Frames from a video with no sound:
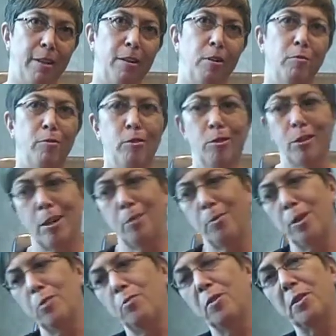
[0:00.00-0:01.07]
another version, I don't
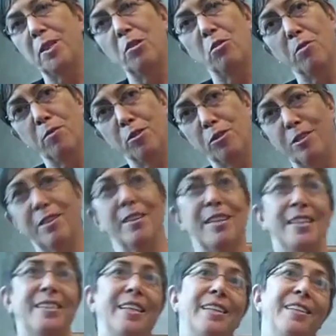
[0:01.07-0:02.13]
want to throw out the old version, and
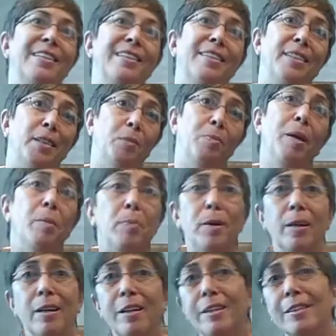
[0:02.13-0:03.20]
I send it to six
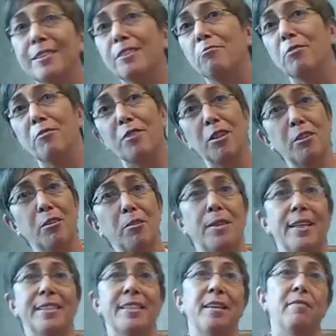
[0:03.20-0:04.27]
people to review, and
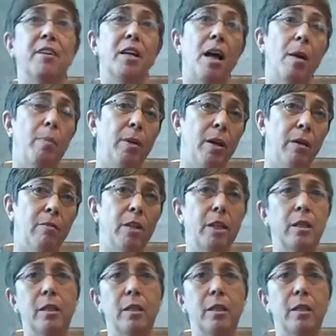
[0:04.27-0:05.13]
they save a copy of it,